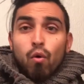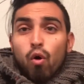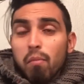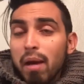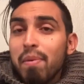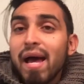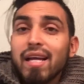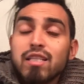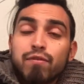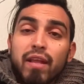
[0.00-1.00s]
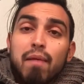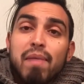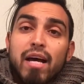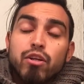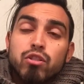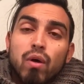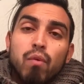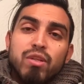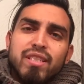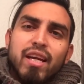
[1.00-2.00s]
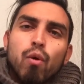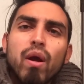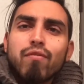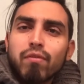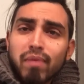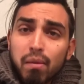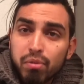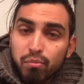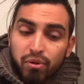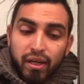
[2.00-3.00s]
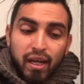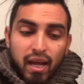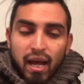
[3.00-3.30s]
or my package for that matter, so I would stay away from leopard print.